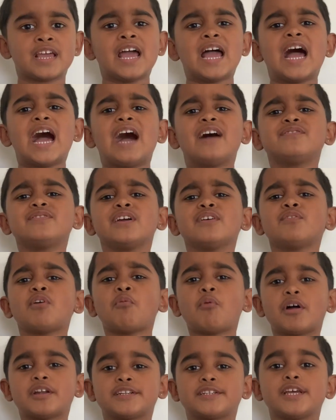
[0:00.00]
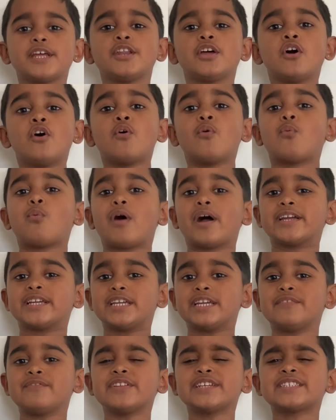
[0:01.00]
Have you ever wondered why
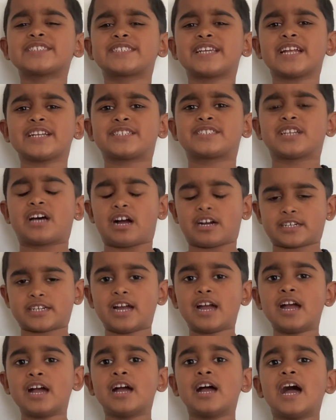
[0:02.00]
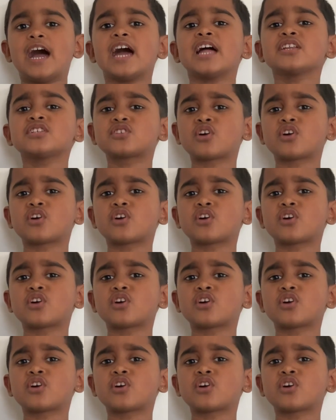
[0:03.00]
evenings get darker and